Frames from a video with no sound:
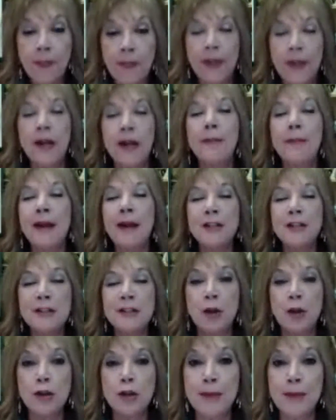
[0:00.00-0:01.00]
then I might just
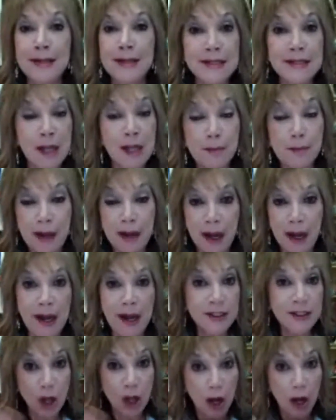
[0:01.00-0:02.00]
close my my
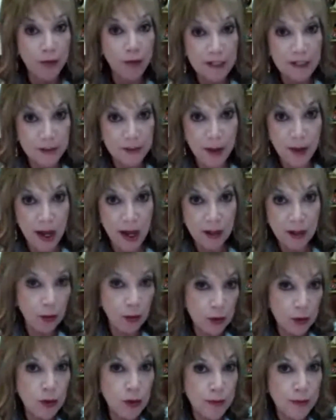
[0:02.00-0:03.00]
eyes on the spot or
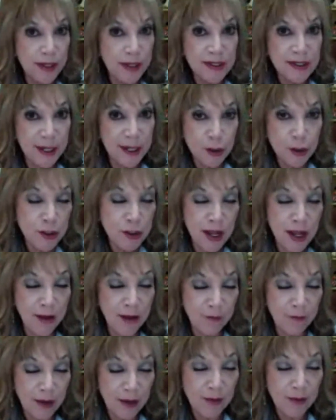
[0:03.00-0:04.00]
do a meditation have,
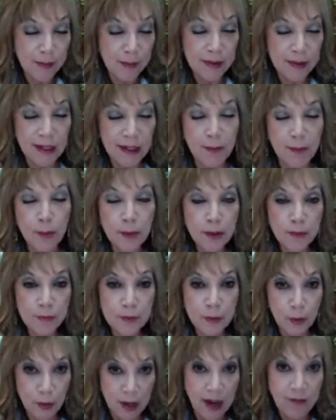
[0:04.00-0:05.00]
if I'm capable of
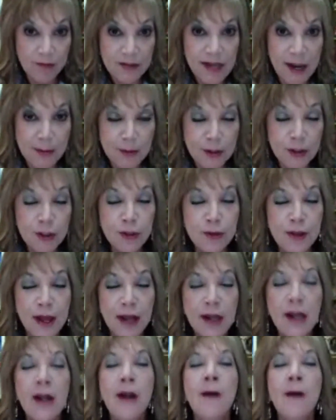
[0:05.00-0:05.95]
or have time to do that.